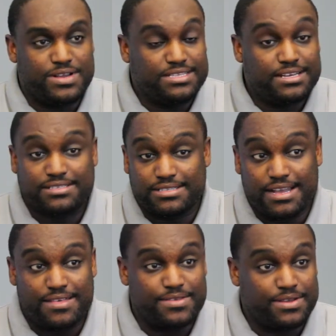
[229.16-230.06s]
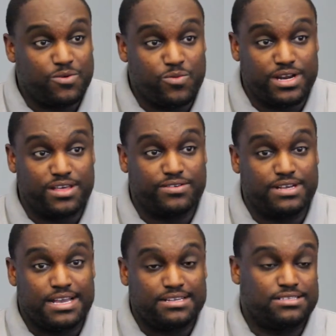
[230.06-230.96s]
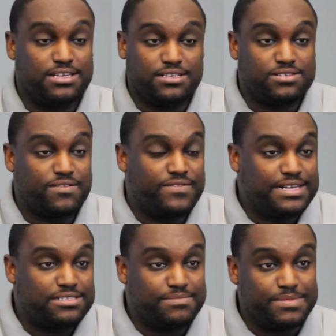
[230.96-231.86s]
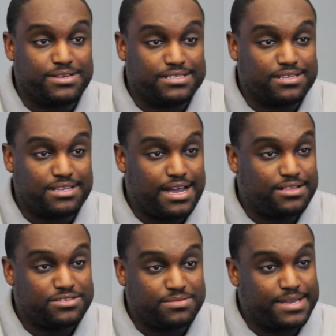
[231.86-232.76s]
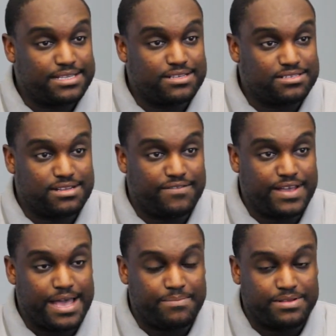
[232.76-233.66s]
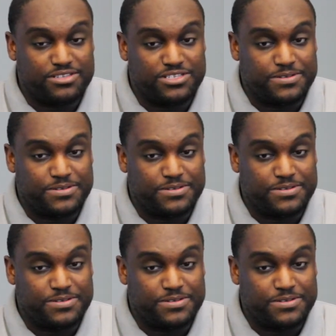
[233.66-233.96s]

It does nothing when other cities are investing millions of dollars to make this stuff happen.